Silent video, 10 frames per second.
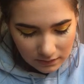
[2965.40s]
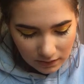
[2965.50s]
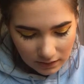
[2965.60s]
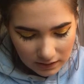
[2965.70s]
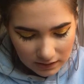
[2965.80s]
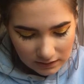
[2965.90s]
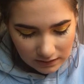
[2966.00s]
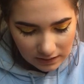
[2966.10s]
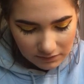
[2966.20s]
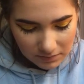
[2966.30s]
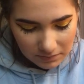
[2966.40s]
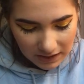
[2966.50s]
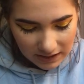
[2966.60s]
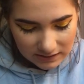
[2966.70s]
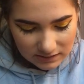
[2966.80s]
I like that they gave them
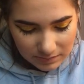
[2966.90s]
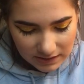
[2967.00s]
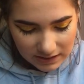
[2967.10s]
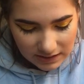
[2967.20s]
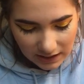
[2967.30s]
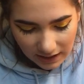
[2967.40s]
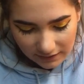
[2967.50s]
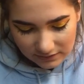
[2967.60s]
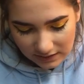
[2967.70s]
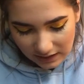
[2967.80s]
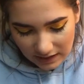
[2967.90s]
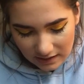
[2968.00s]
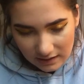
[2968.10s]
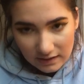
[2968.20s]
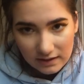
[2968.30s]
pants, but they didn't have to, like,
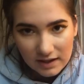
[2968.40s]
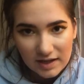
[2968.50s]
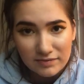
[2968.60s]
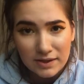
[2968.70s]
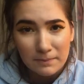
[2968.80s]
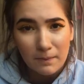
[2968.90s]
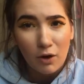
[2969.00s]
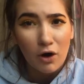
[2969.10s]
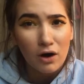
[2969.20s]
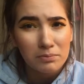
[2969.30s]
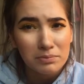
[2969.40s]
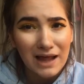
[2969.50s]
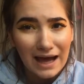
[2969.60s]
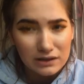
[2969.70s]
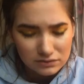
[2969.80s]
give them all
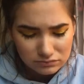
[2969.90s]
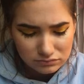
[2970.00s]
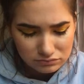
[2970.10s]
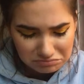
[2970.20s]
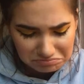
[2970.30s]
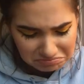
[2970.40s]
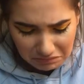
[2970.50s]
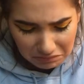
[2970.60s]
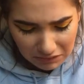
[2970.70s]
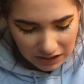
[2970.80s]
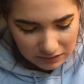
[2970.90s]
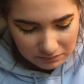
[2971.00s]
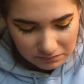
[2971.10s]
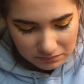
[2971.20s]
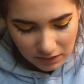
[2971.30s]
black. And
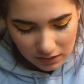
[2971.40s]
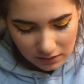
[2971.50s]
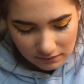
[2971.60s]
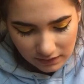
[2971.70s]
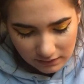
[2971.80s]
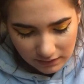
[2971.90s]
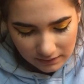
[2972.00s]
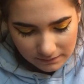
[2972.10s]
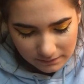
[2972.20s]
I'm not a fan of that.